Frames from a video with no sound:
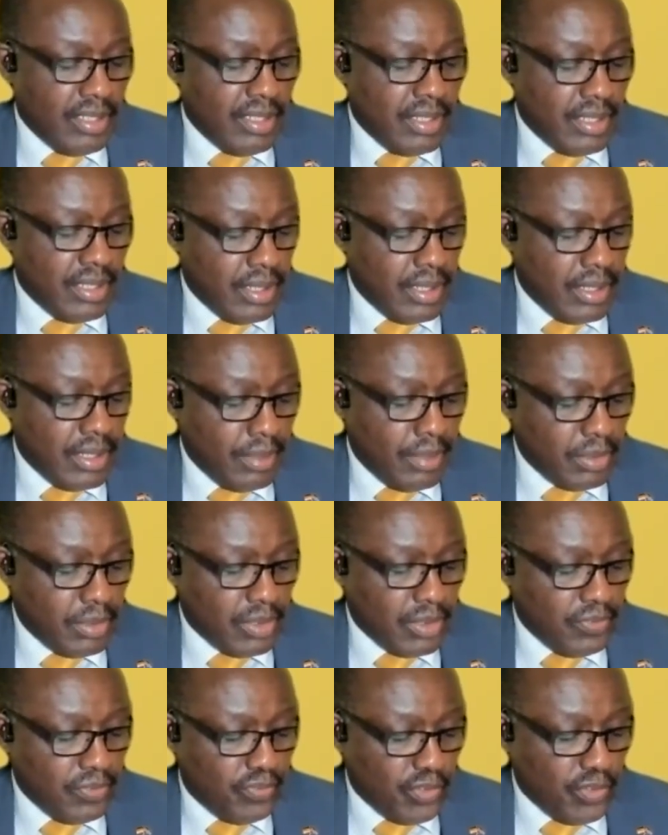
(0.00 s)
uh, a
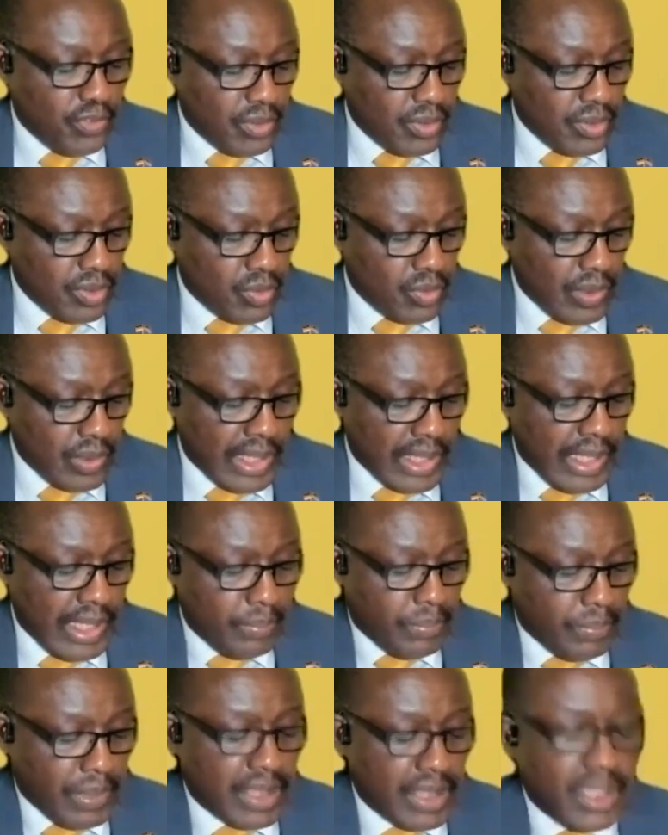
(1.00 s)
bit of focus will
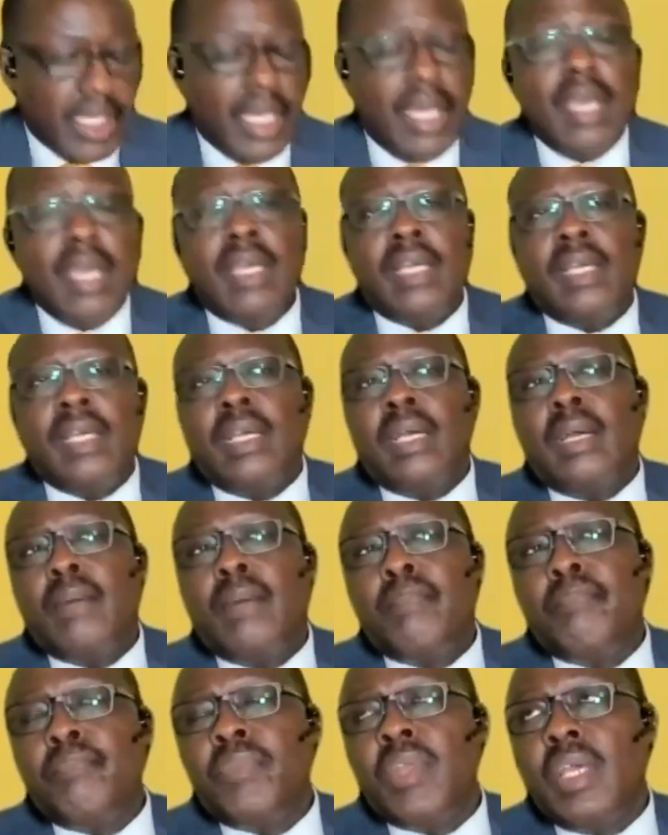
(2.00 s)
help us
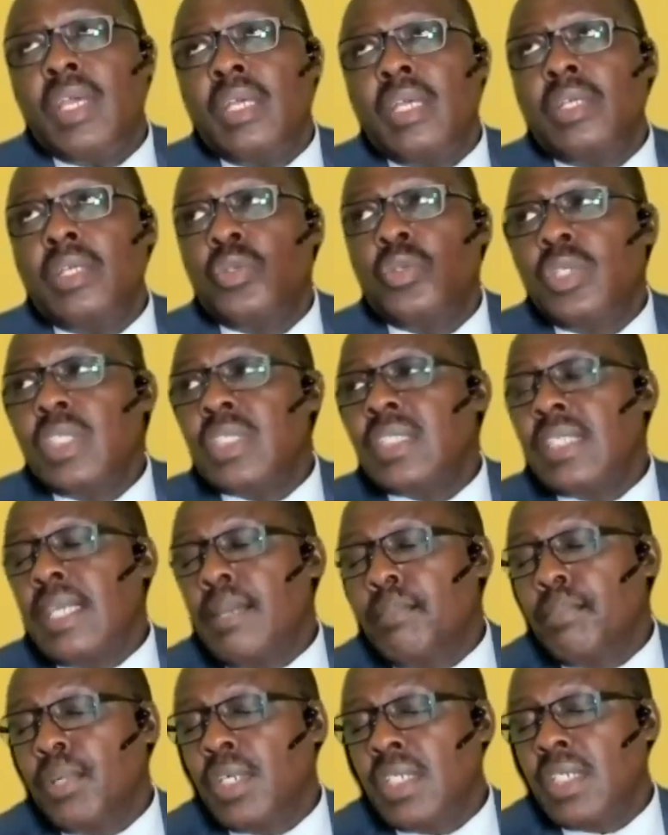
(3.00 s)
um, Eunice
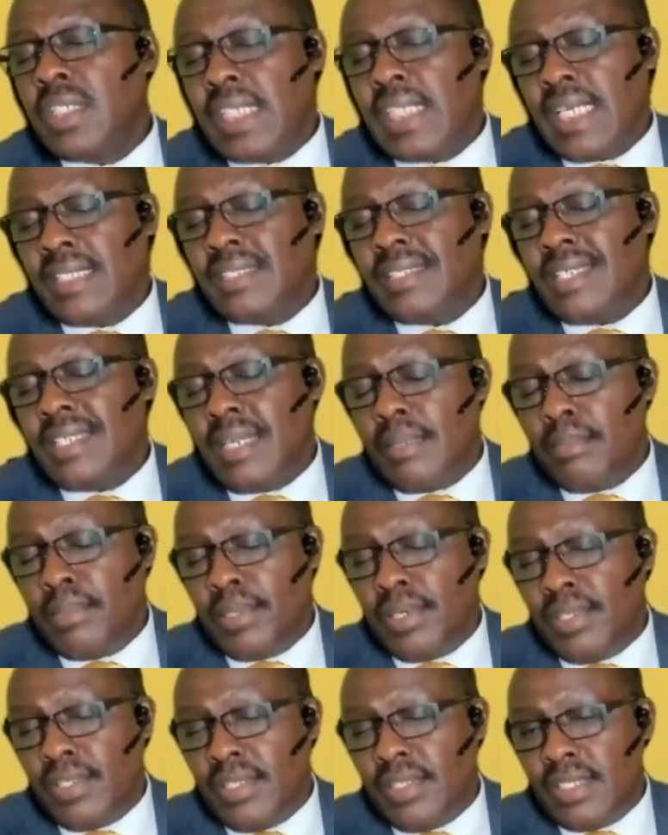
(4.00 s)
Gamboy is asking
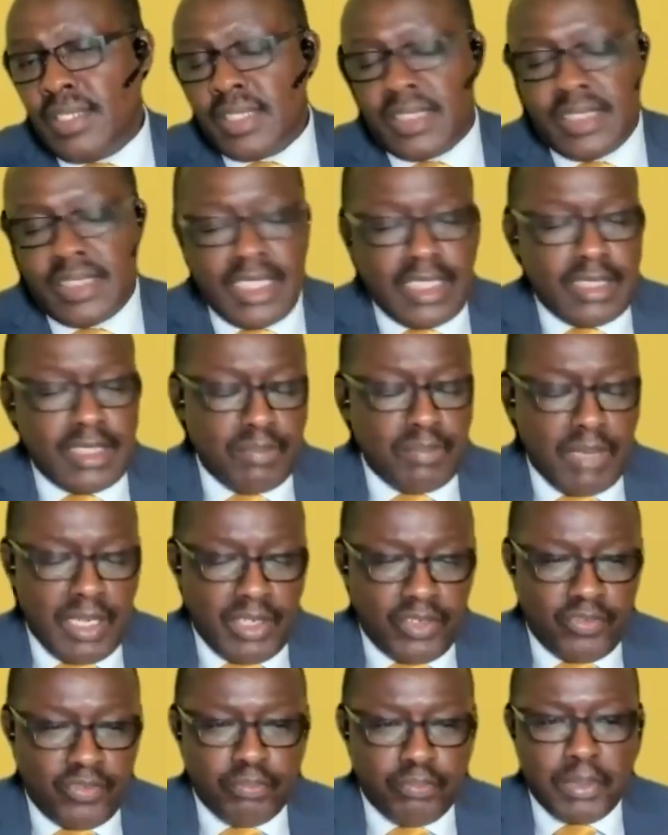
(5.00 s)
about the
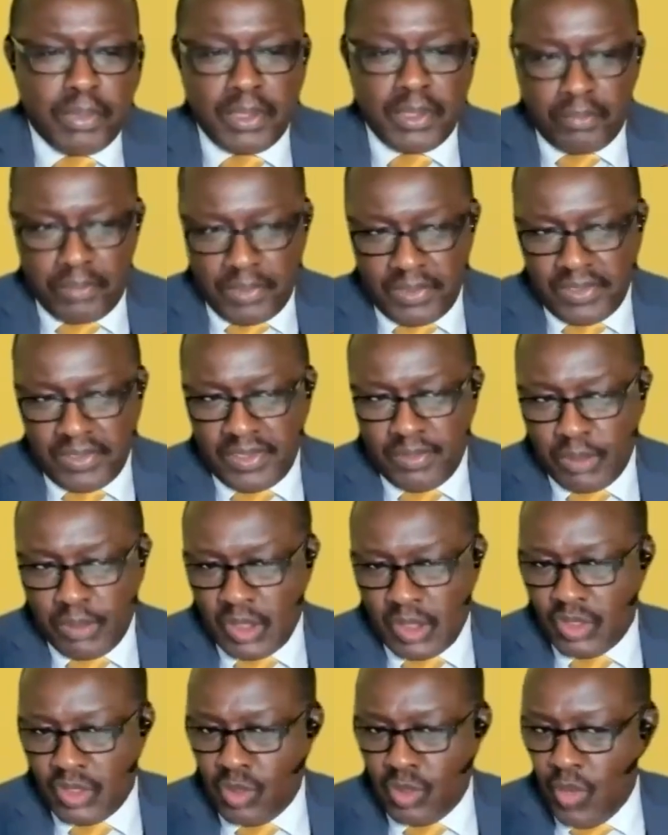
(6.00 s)
statement of purpose
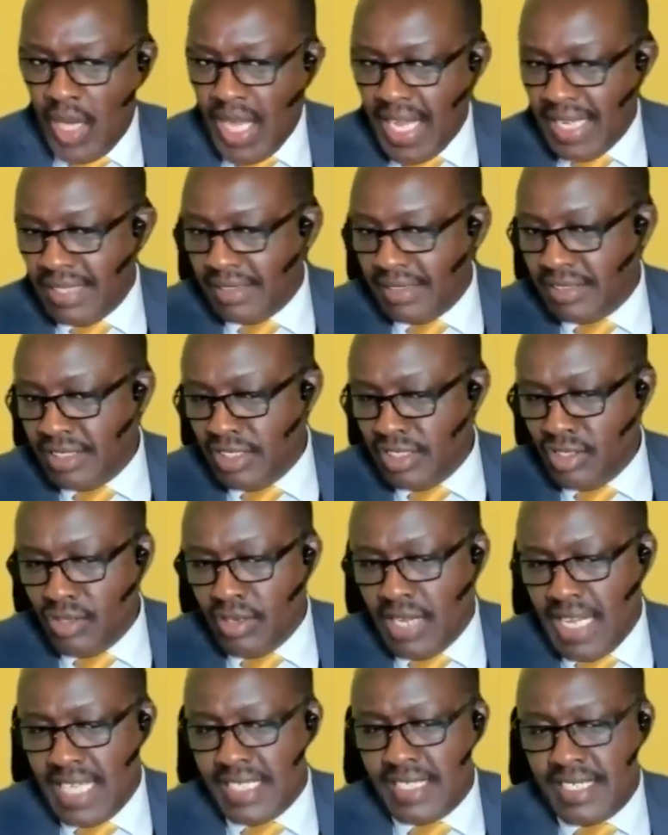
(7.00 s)
because you had it in
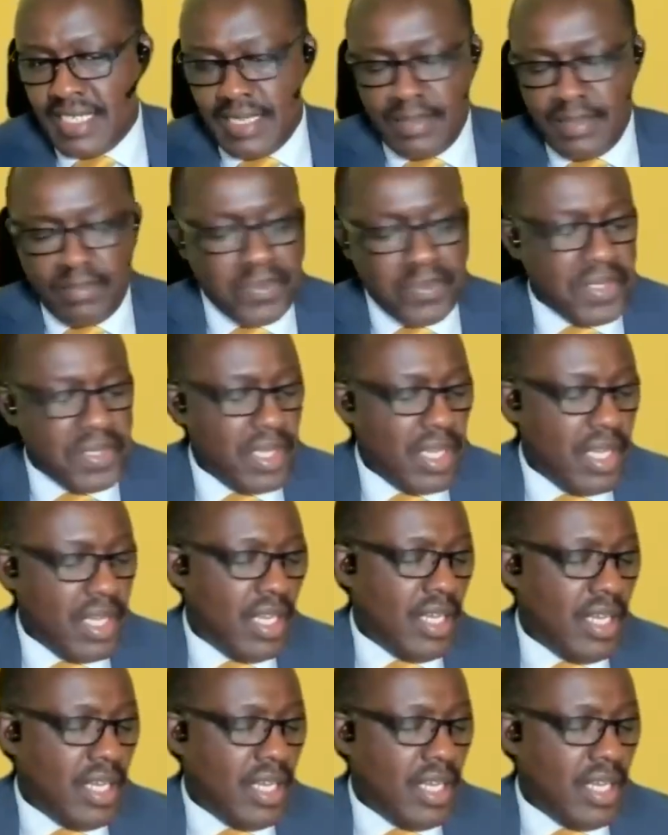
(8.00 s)
your items